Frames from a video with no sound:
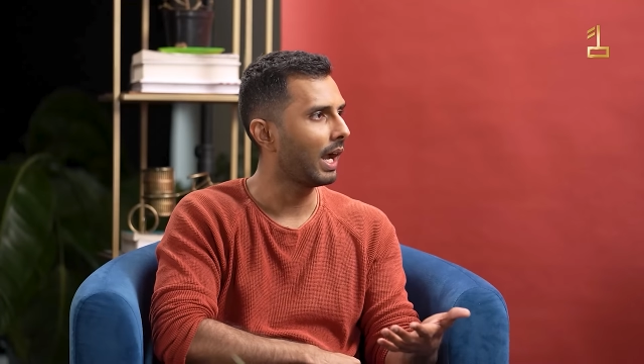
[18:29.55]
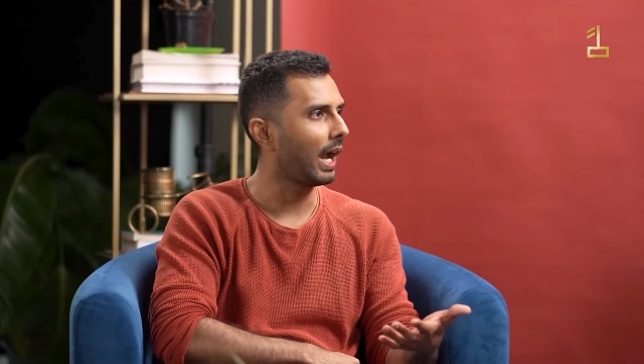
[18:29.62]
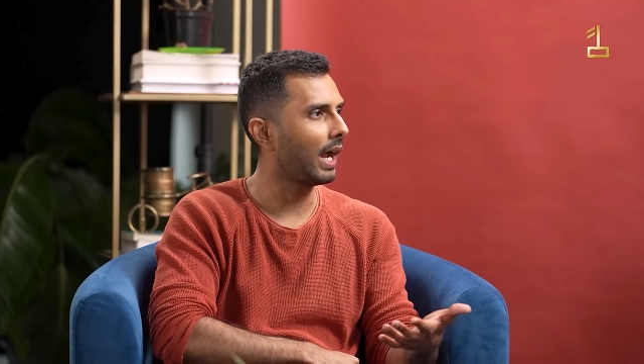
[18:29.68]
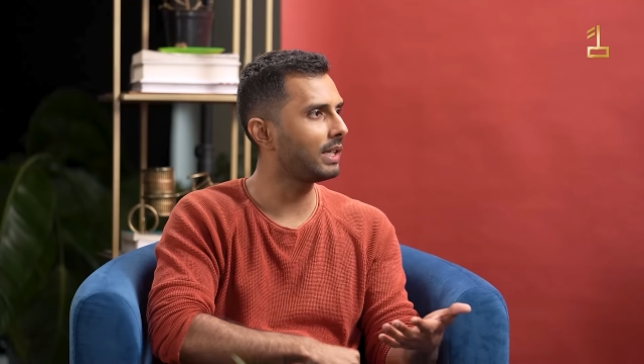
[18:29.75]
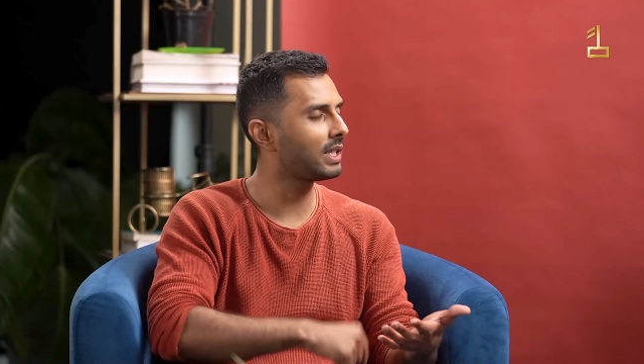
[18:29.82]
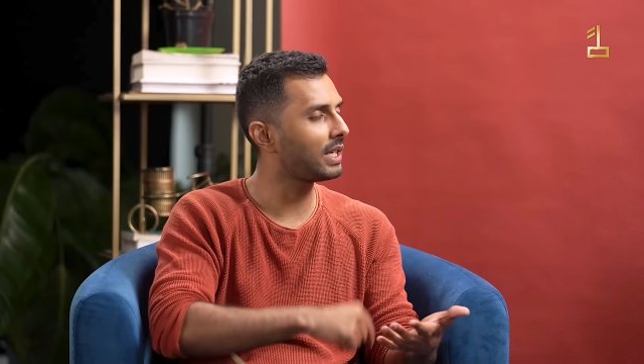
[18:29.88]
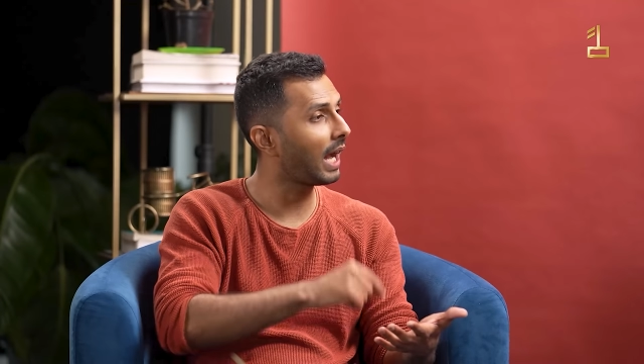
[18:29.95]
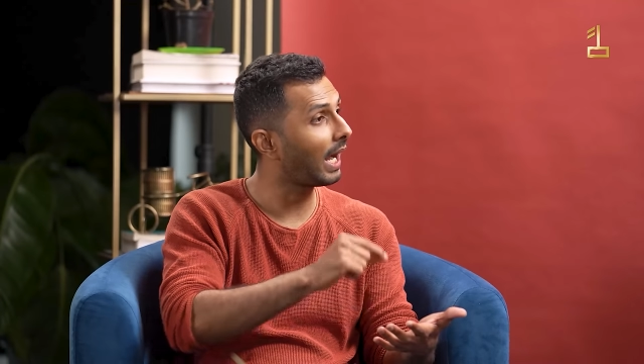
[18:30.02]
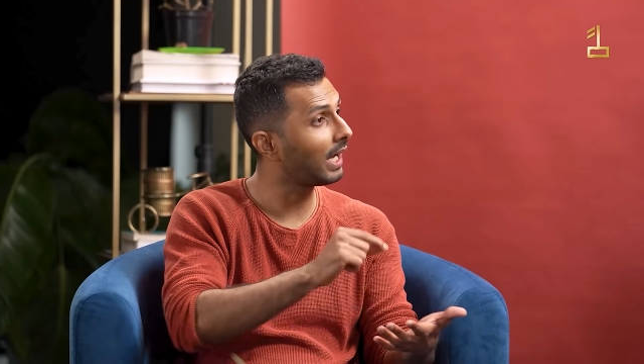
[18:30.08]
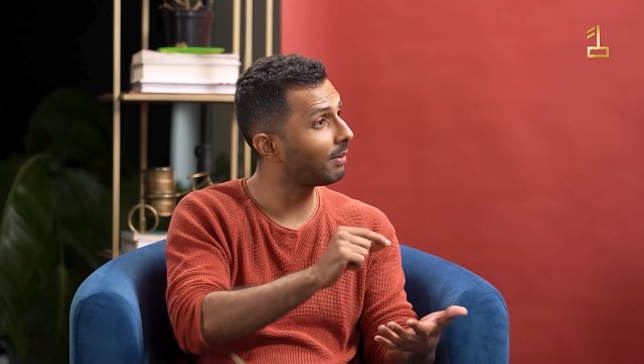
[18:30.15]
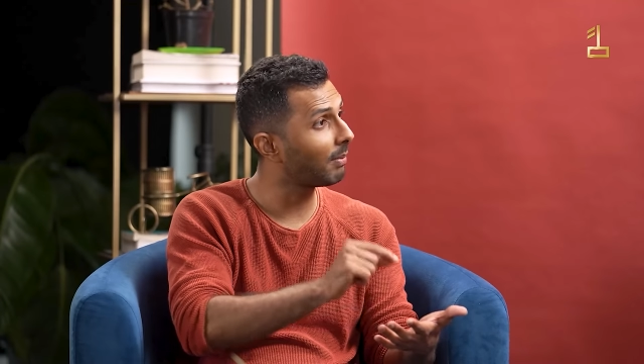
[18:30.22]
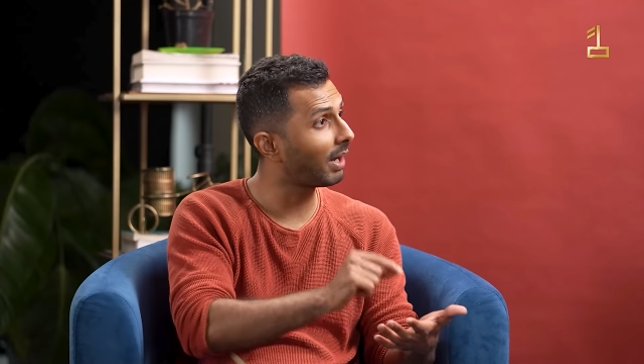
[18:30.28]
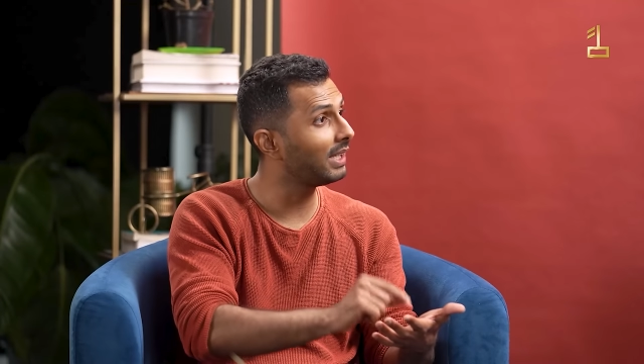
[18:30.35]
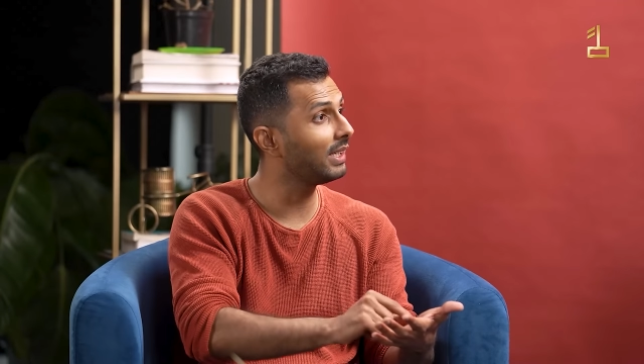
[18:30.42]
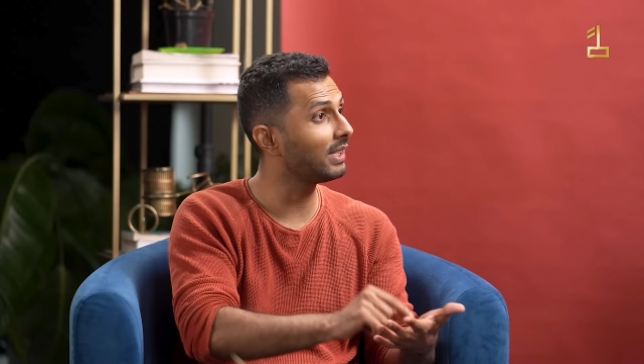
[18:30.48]
and she had
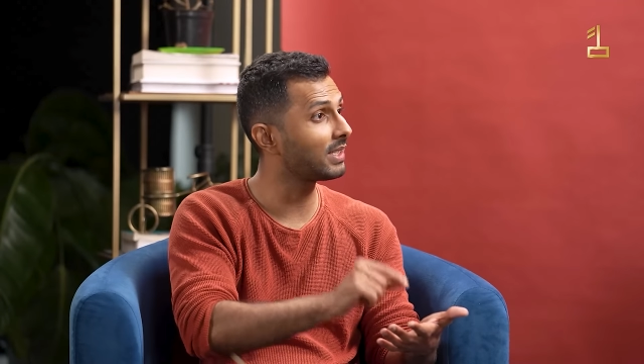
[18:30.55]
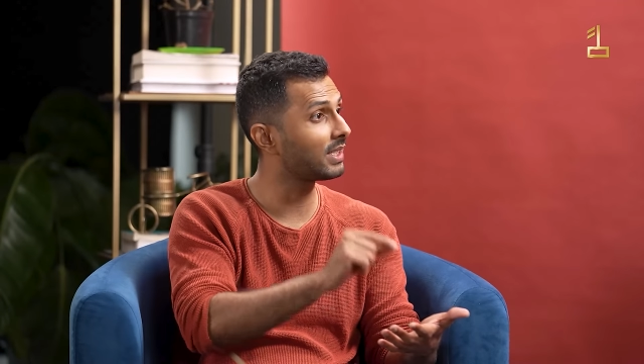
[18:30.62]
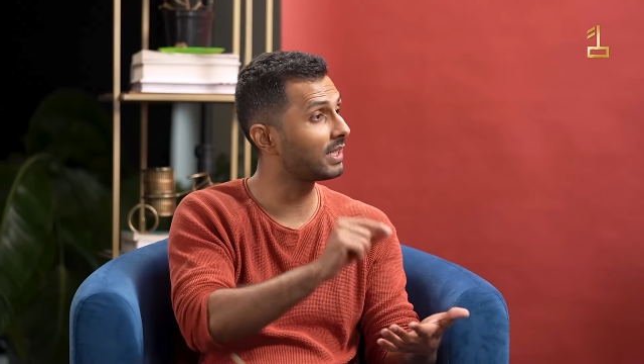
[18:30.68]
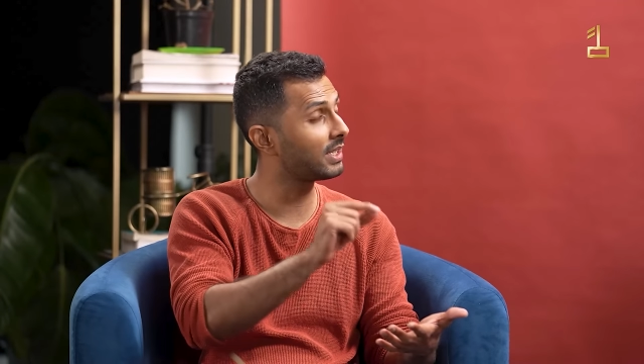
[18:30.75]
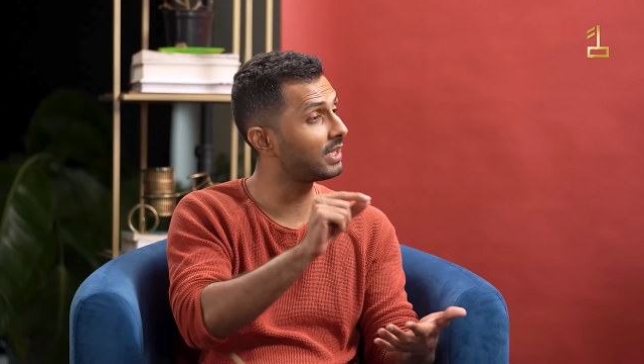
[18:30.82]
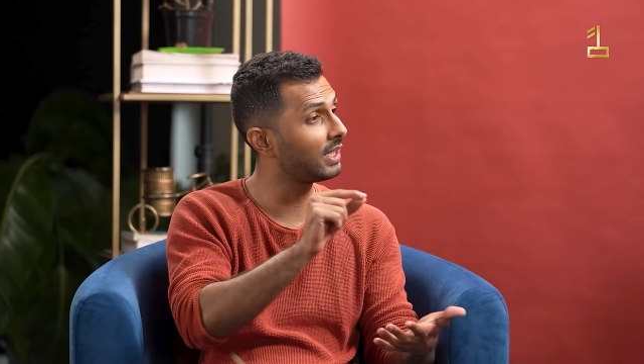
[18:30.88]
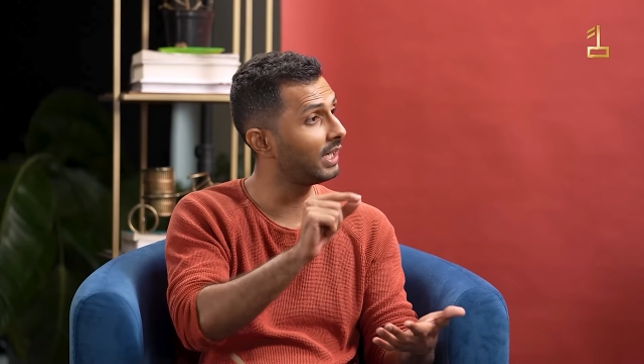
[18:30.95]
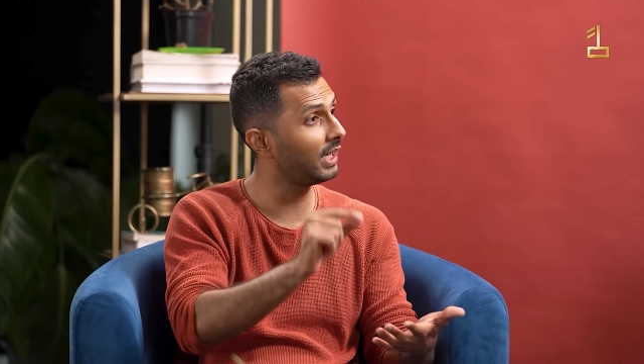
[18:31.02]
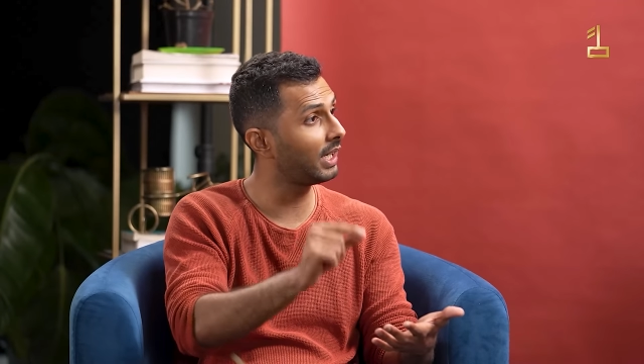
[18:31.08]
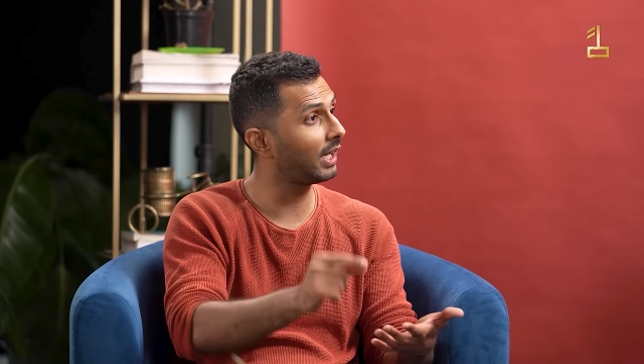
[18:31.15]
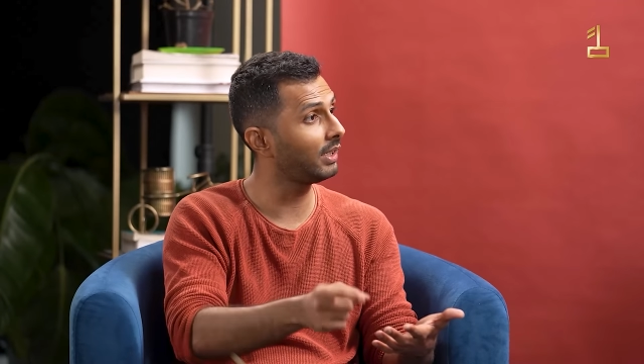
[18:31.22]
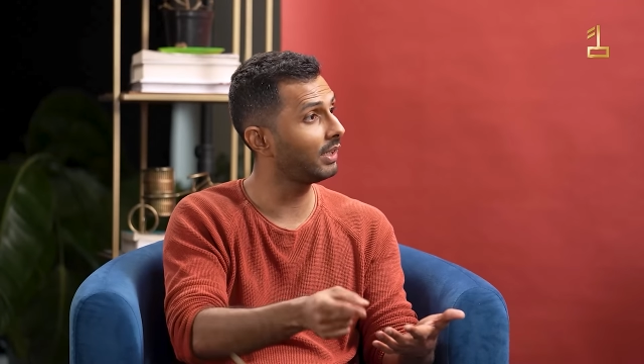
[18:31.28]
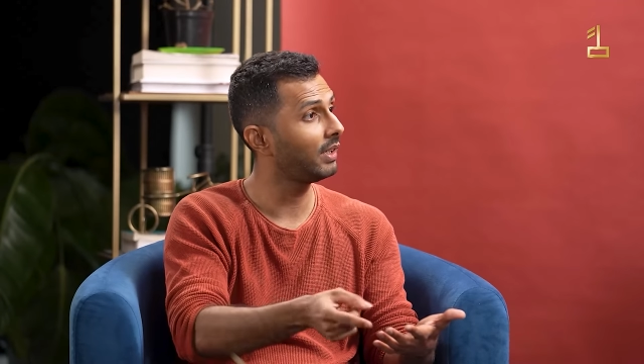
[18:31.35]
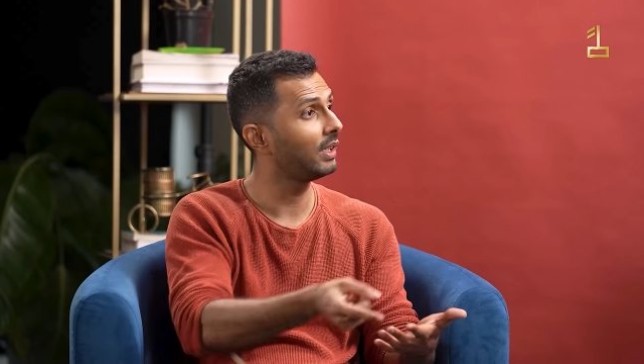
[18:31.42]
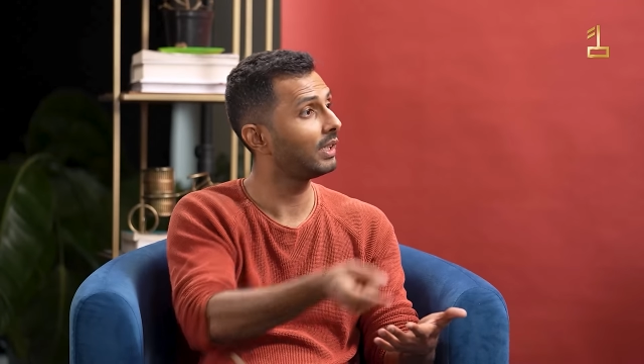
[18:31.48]
a minor surgery
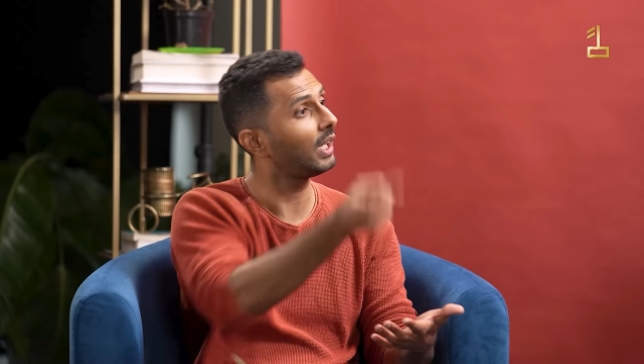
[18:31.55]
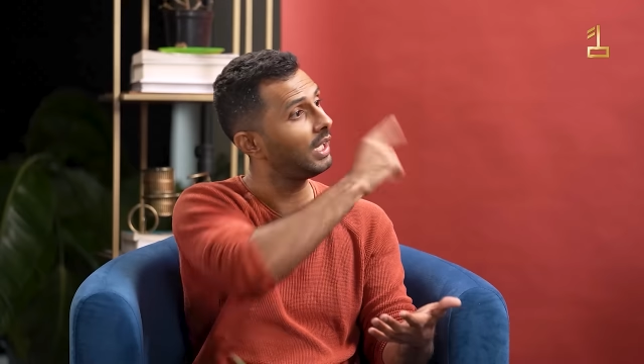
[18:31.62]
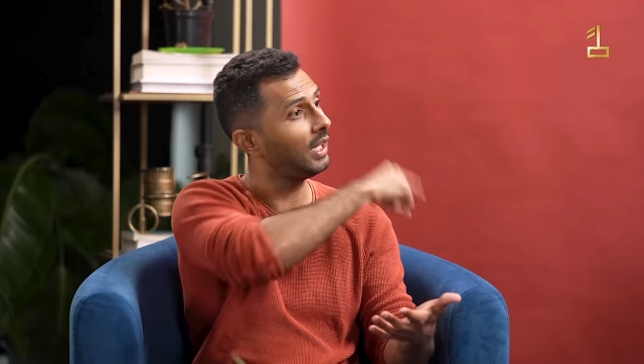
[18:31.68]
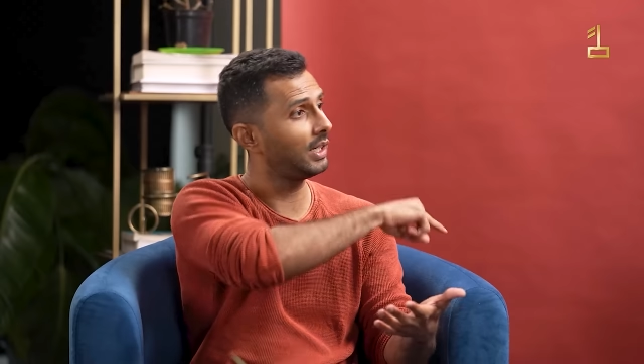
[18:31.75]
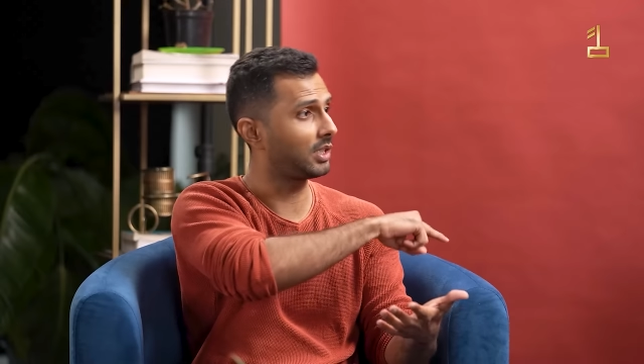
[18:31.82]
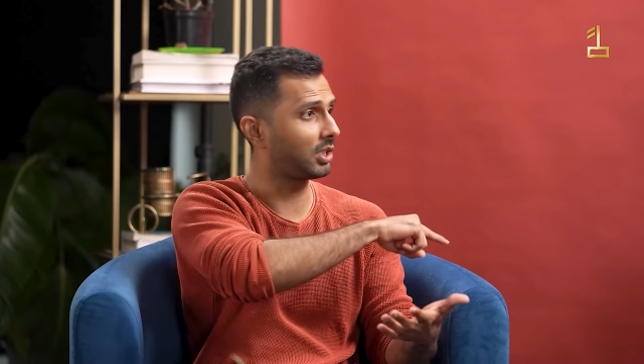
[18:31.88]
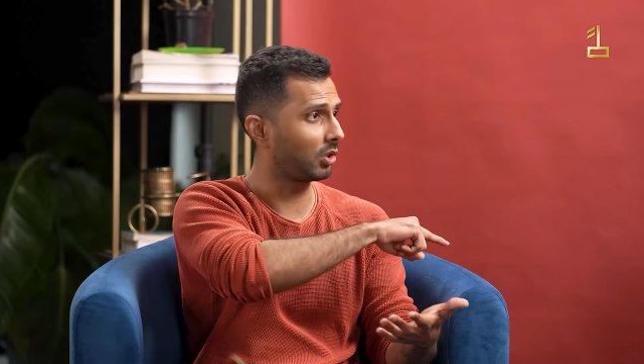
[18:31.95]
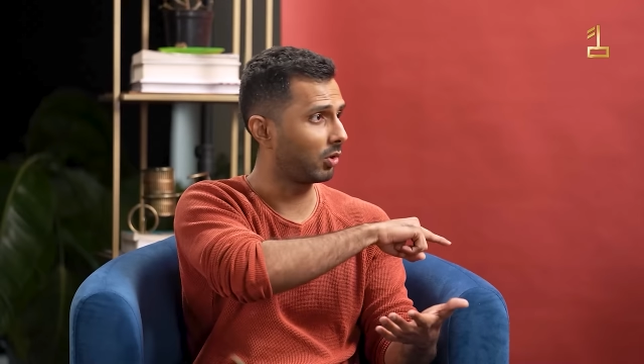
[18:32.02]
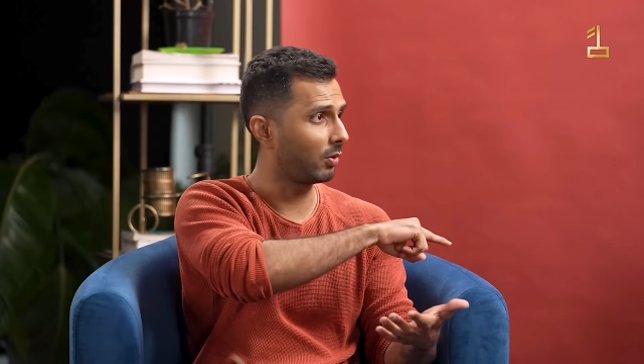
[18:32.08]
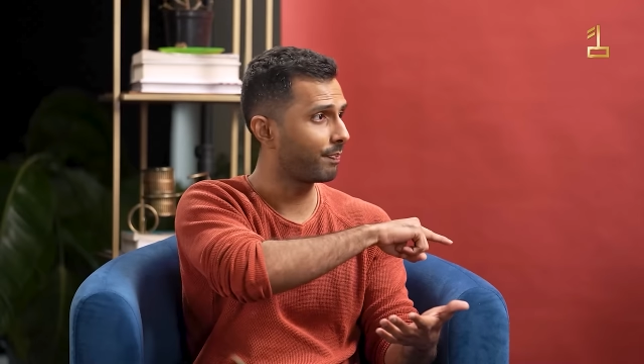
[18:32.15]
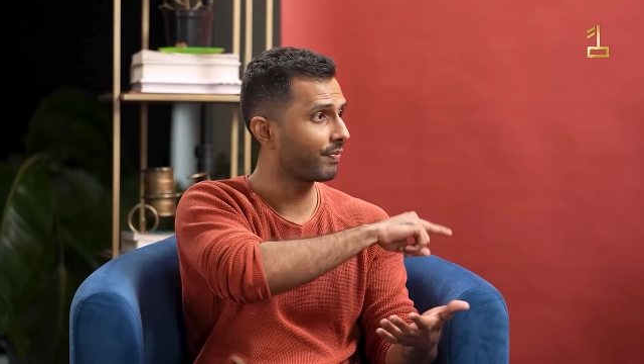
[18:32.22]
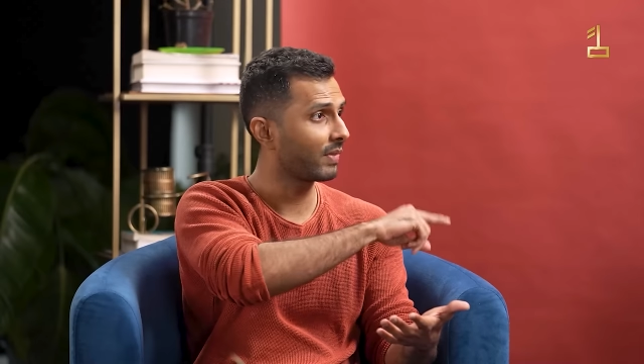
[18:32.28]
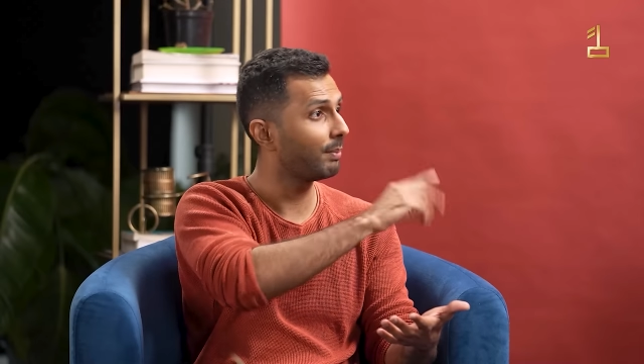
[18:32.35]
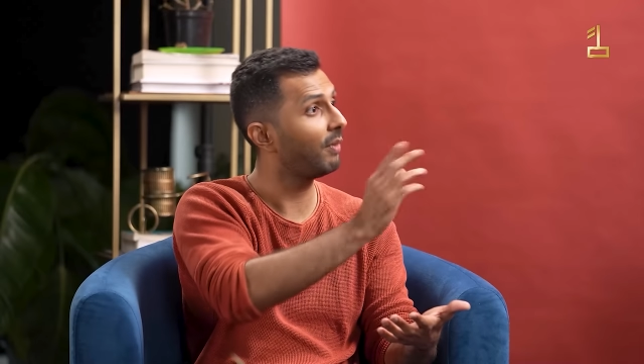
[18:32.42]
done 3 years ago